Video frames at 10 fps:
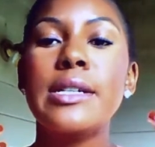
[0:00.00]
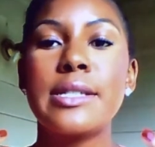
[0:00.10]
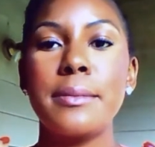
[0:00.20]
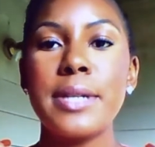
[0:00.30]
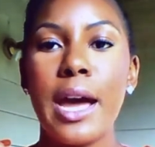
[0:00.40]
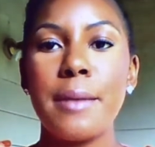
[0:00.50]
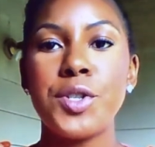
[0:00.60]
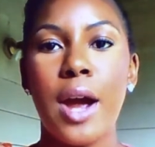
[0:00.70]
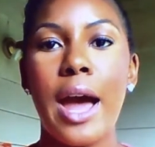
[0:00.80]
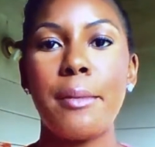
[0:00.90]

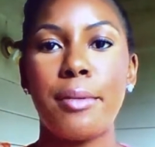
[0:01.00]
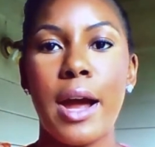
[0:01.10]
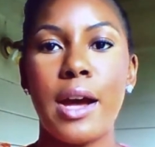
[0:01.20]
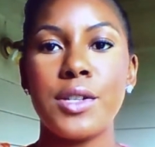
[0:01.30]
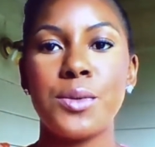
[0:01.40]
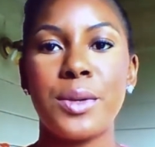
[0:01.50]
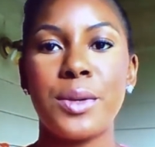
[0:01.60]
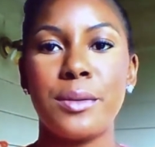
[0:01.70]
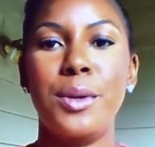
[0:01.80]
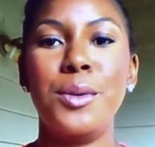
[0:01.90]
sometimes your eyebrows
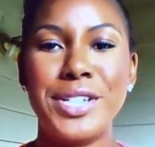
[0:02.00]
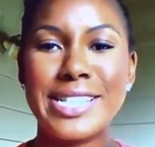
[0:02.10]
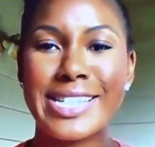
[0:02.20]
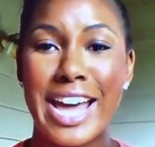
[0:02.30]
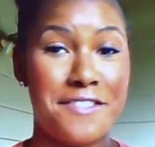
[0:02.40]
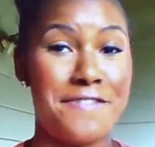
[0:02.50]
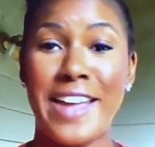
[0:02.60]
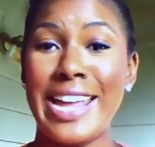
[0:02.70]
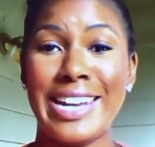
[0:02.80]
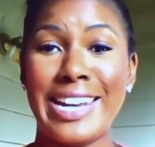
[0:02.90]
will just kind of
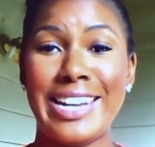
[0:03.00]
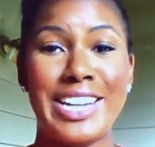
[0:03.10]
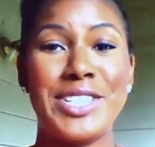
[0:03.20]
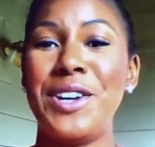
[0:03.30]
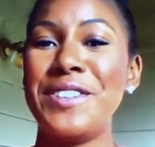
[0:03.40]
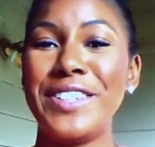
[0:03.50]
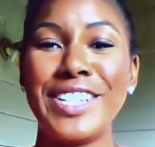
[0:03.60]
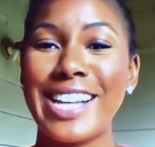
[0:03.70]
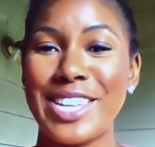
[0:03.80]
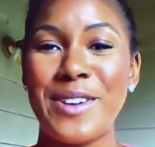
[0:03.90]
fade in and you don't even
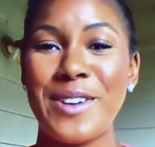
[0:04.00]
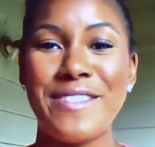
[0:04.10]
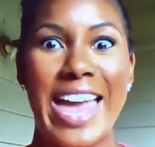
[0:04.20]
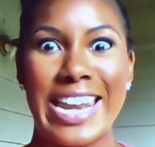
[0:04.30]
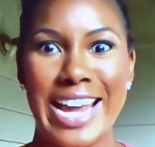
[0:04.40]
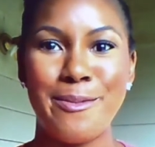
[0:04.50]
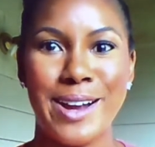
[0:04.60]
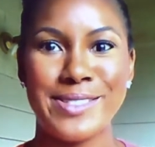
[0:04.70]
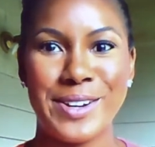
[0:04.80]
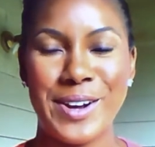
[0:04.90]
look like you have any eyebrows at